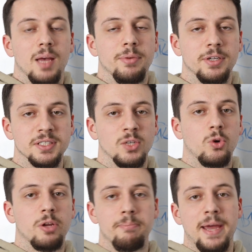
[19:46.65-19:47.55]
because they
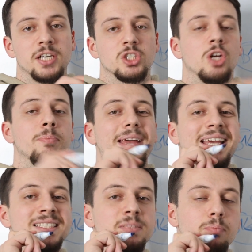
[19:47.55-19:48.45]
want to mash up
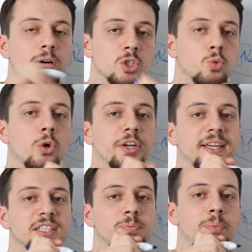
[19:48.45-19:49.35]
as much
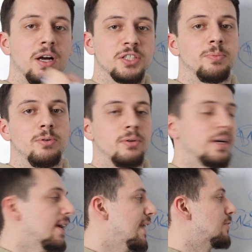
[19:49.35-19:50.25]
work as possible
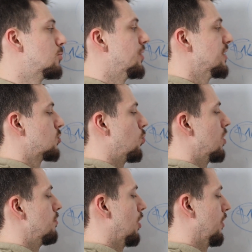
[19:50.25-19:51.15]
into this
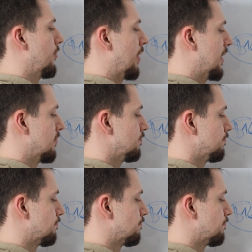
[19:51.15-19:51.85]
1 month, right?